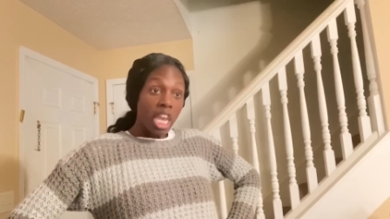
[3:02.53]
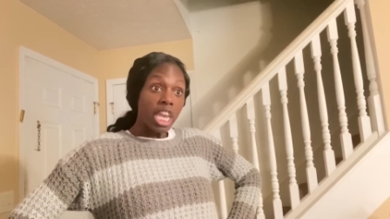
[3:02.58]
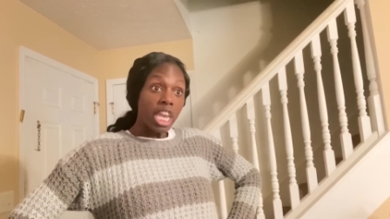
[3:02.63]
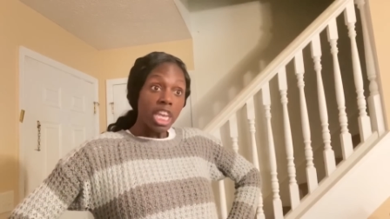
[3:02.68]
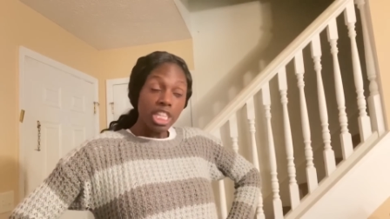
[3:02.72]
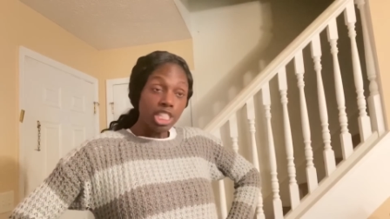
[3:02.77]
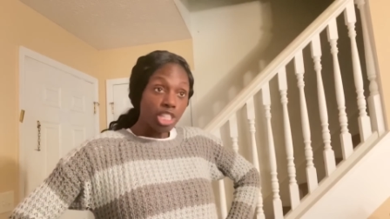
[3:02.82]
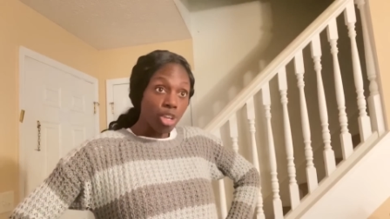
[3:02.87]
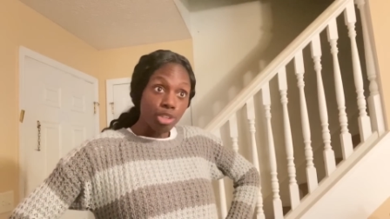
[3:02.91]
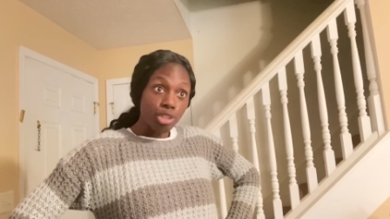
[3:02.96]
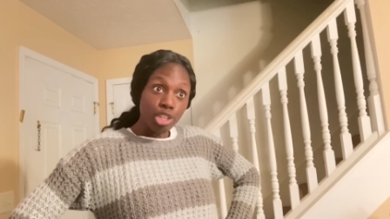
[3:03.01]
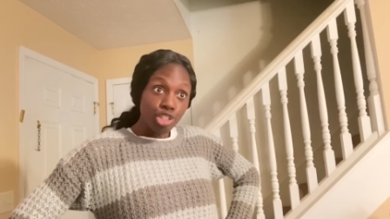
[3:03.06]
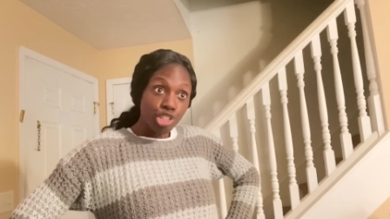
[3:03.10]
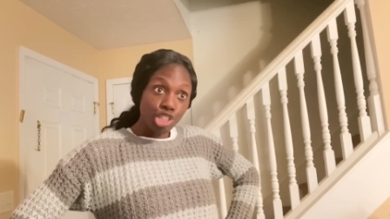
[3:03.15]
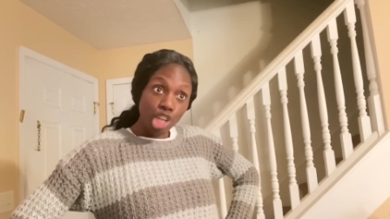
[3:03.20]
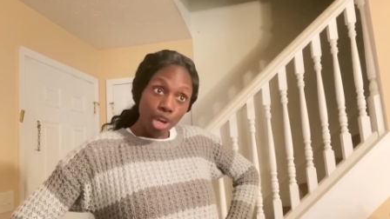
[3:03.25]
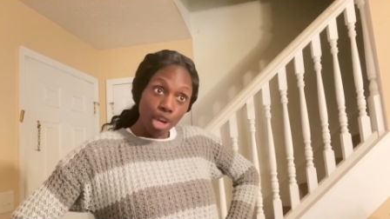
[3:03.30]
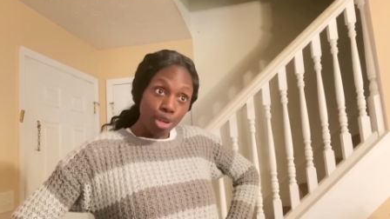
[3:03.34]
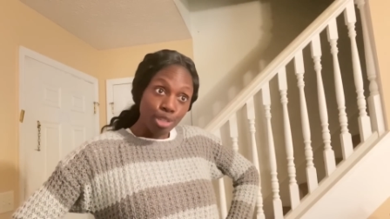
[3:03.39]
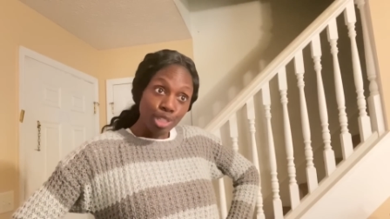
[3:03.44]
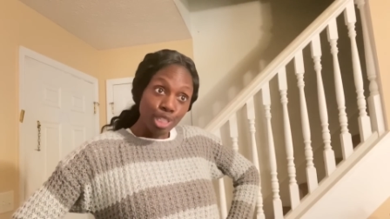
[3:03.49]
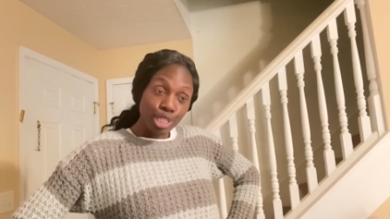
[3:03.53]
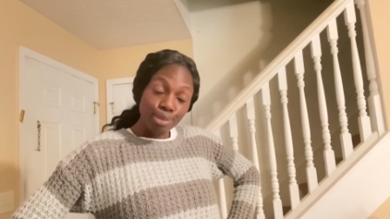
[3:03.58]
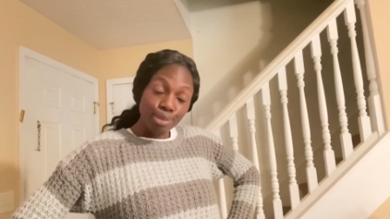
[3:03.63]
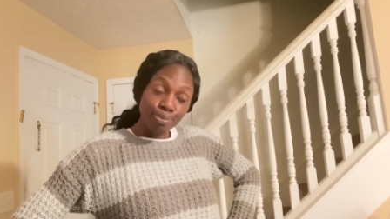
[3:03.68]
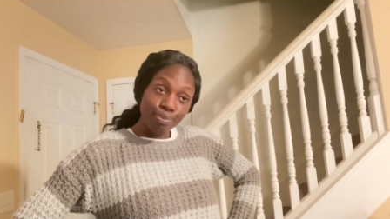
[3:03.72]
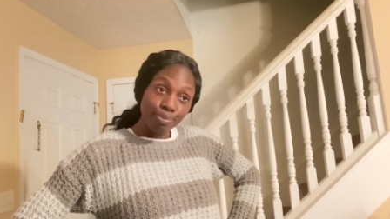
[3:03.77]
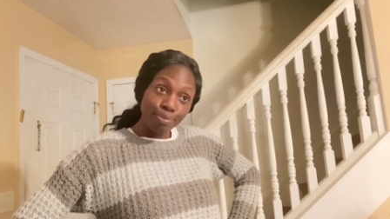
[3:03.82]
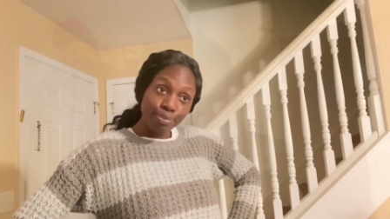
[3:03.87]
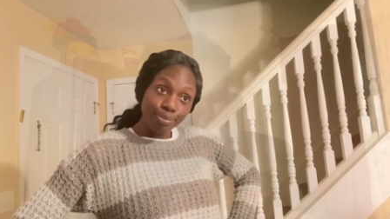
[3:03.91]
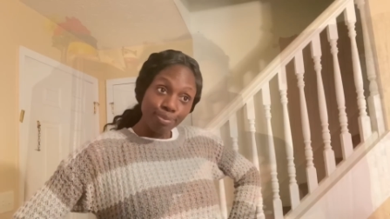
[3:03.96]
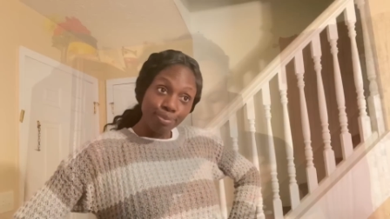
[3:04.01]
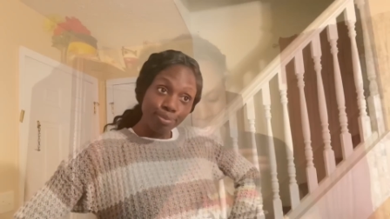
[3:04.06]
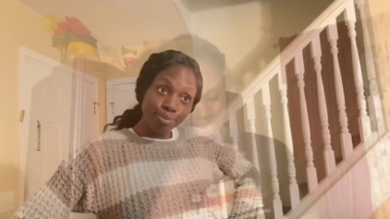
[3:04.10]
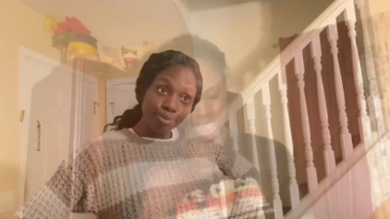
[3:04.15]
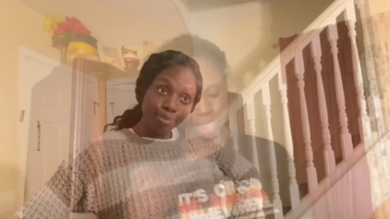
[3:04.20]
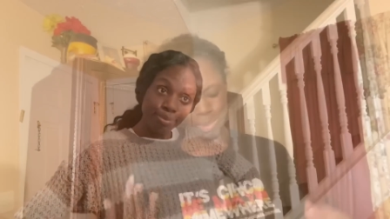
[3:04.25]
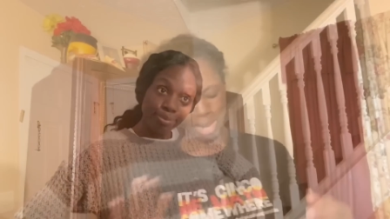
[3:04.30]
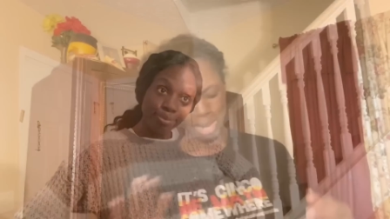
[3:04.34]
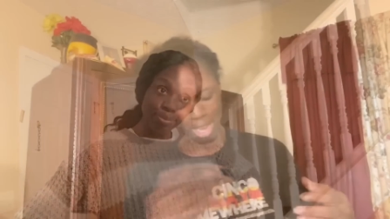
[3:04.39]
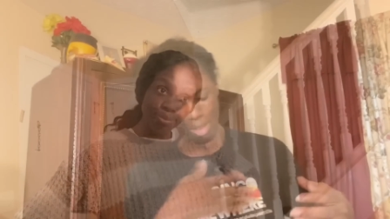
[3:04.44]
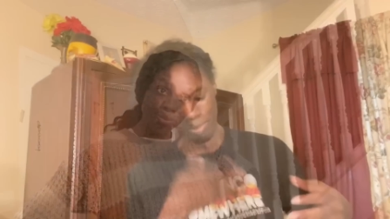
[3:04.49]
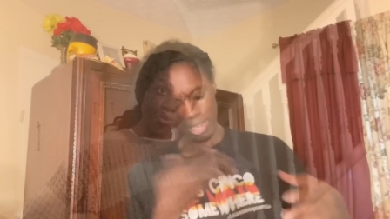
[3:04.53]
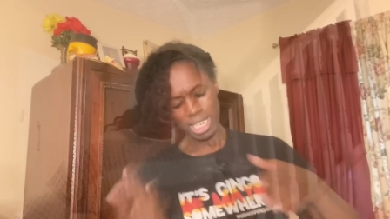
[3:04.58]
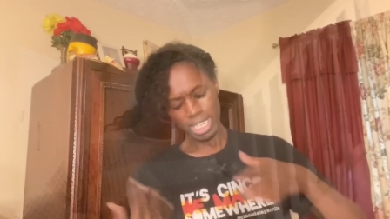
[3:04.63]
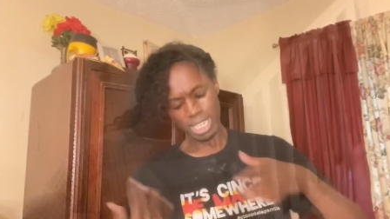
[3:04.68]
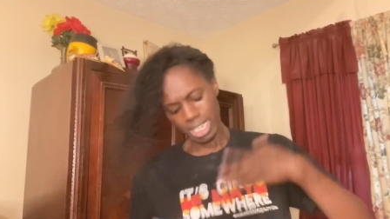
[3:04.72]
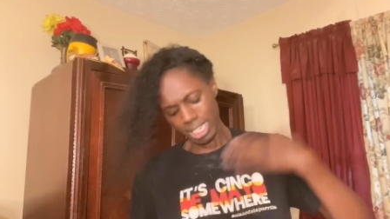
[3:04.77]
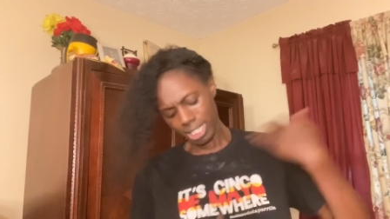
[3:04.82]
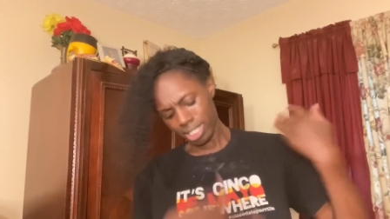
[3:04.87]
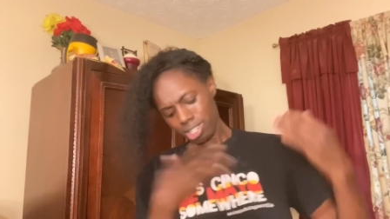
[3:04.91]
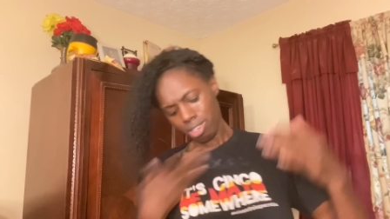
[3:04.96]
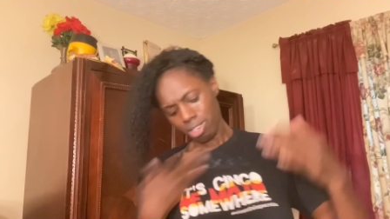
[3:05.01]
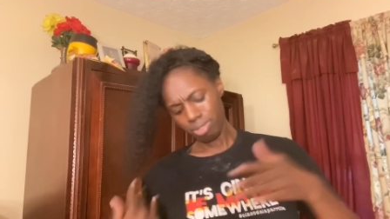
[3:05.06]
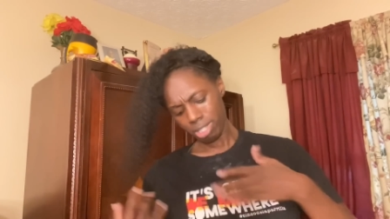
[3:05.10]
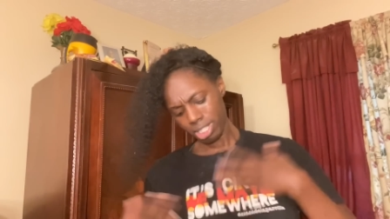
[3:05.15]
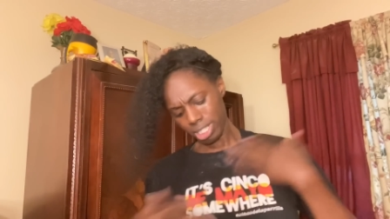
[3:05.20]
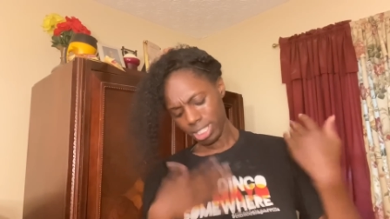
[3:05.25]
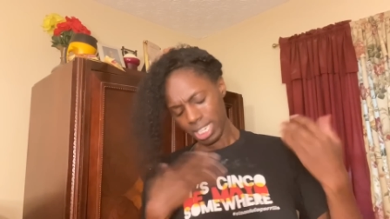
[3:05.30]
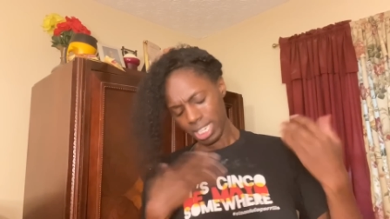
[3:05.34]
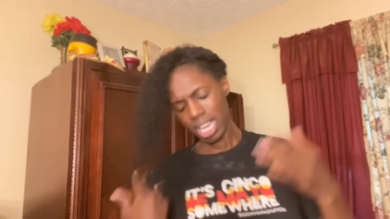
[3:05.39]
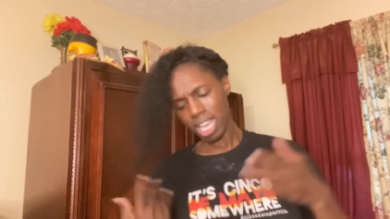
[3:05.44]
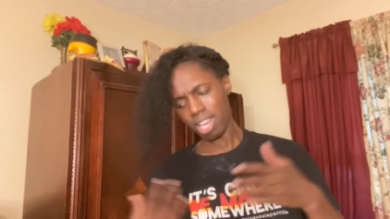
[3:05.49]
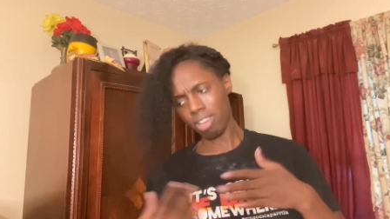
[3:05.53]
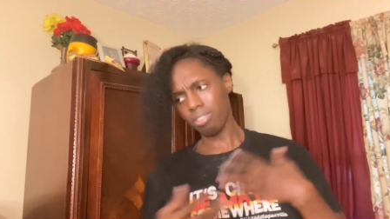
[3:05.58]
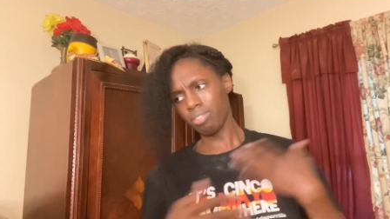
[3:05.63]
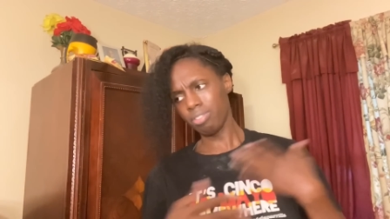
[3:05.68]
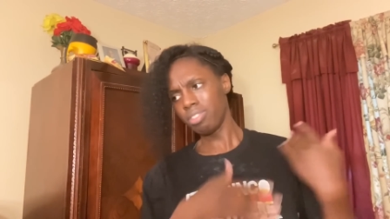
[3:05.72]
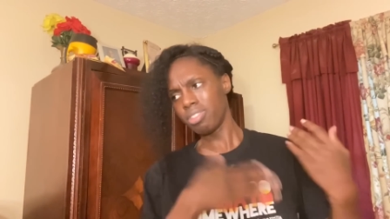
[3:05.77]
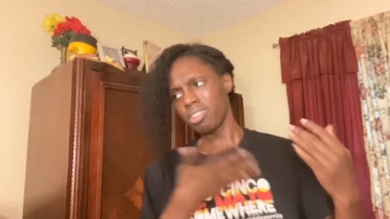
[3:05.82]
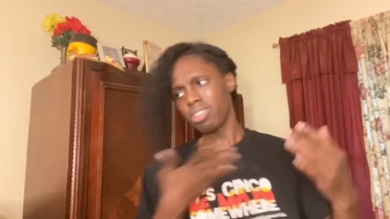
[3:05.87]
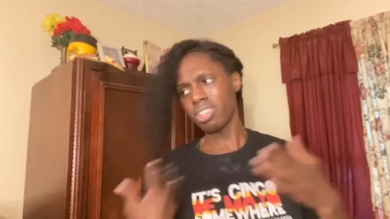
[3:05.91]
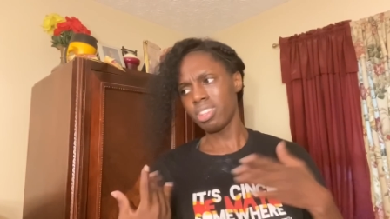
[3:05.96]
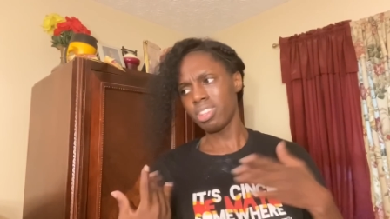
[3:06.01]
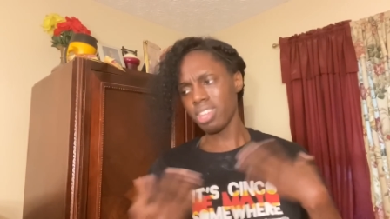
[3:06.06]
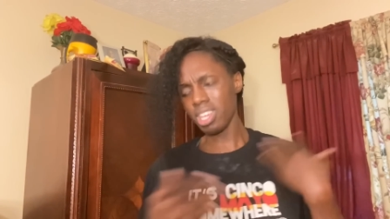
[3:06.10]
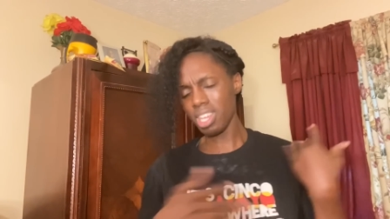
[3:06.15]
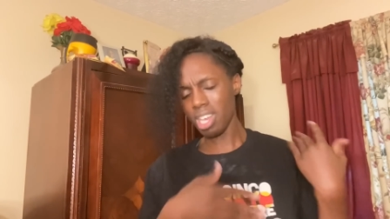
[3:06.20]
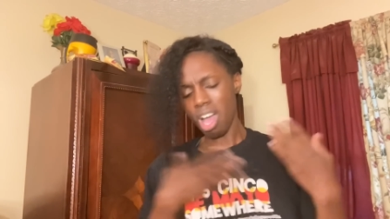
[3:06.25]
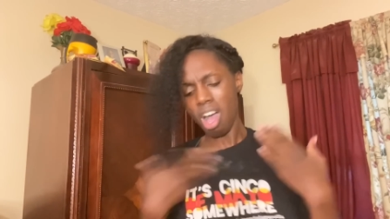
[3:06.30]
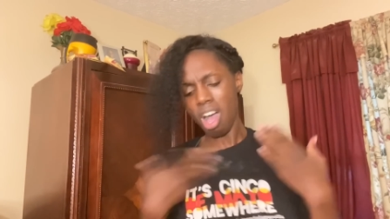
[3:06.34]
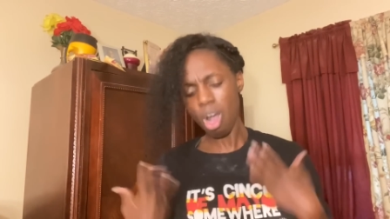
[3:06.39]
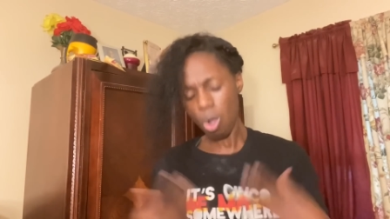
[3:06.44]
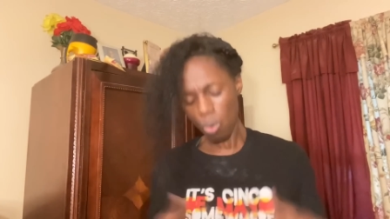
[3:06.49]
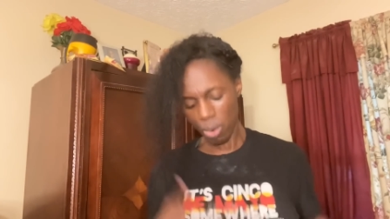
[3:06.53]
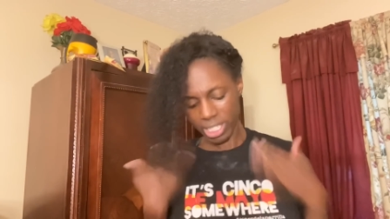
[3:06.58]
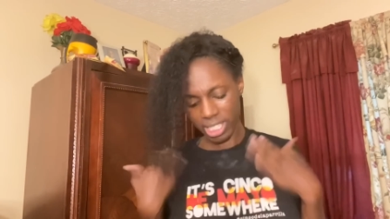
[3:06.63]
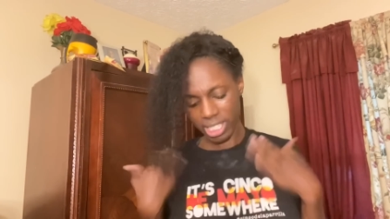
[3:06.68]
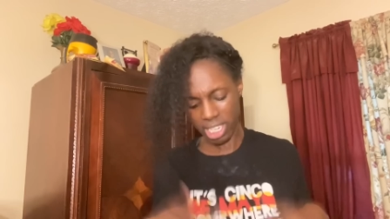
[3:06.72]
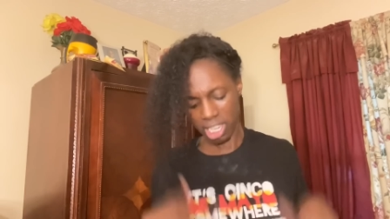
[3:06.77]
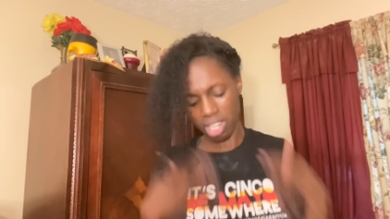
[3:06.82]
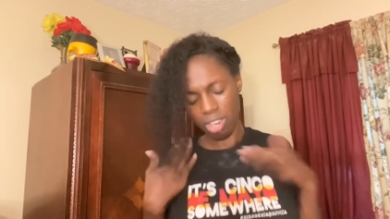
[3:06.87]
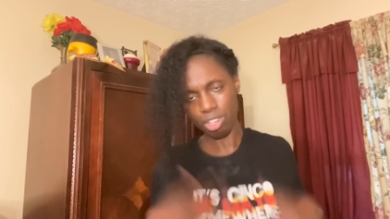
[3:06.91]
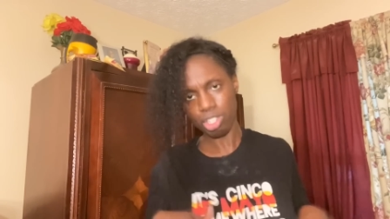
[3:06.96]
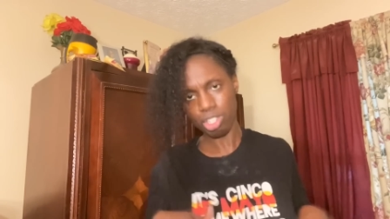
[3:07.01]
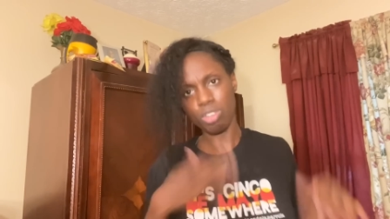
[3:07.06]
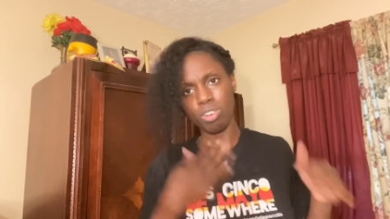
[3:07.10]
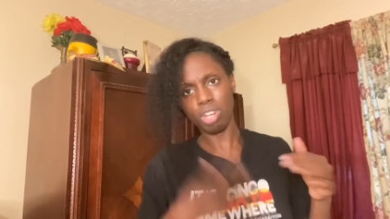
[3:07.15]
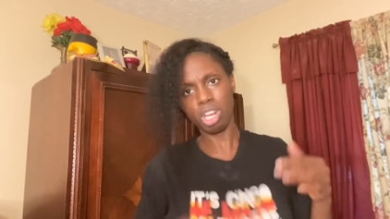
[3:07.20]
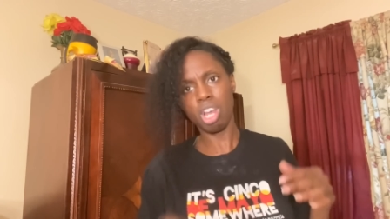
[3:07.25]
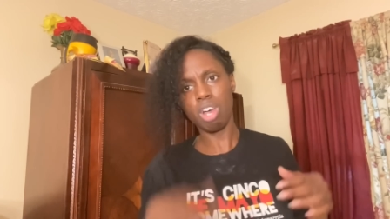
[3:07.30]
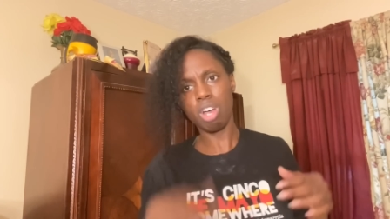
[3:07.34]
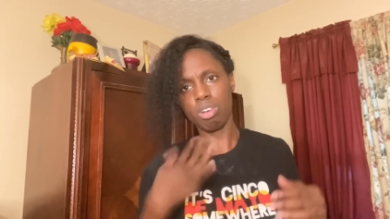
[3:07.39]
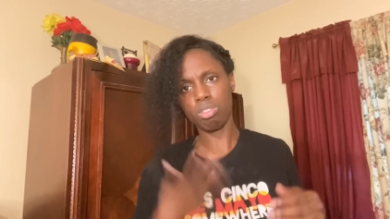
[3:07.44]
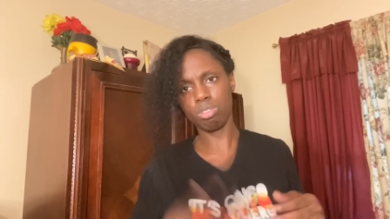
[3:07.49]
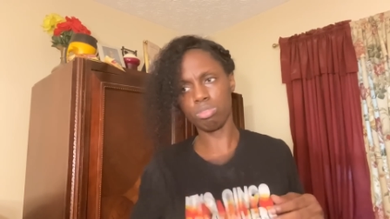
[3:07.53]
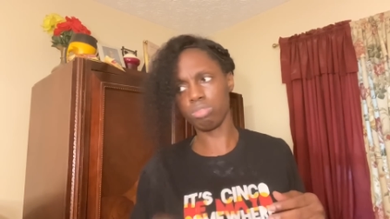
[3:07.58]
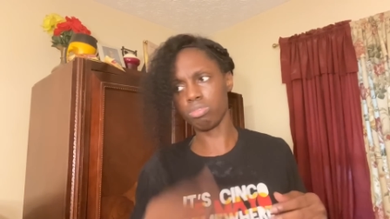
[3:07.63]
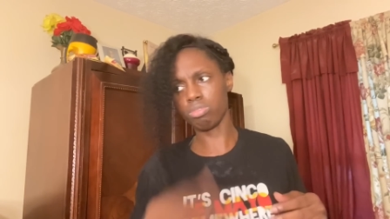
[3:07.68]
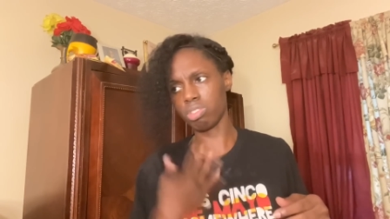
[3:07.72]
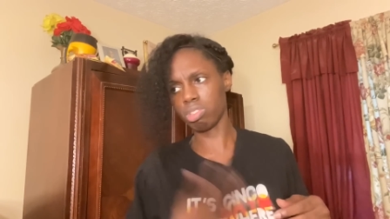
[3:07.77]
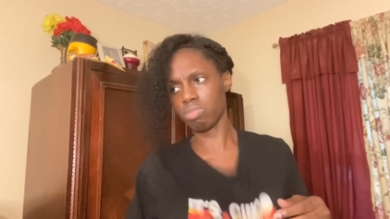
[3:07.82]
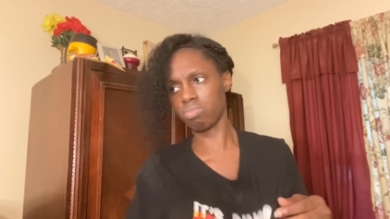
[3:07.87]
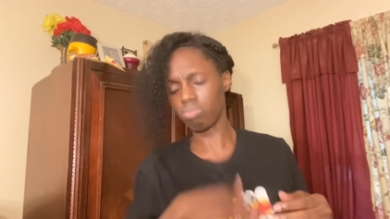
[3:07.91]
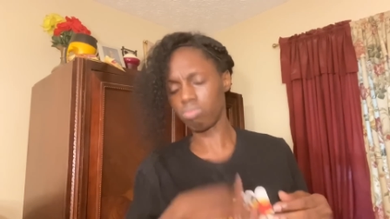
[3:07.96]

It's on your shirt. That's why I don't eat these donuts now. They always get on your clothes.